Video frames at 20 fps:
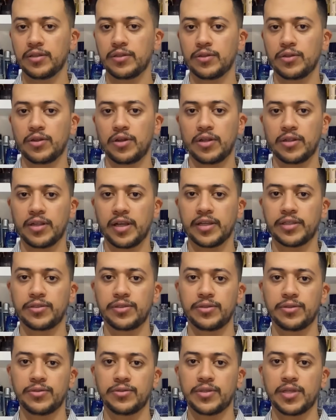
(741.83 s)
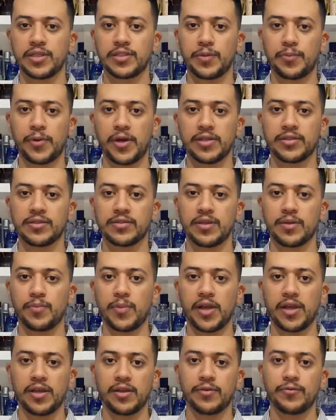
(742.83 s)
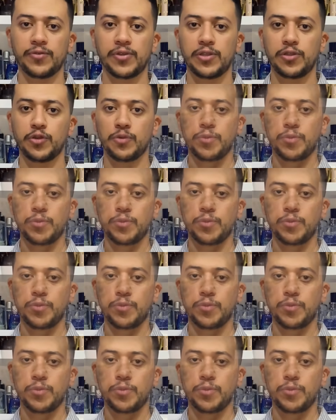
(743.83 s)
do not like to say the prices in my video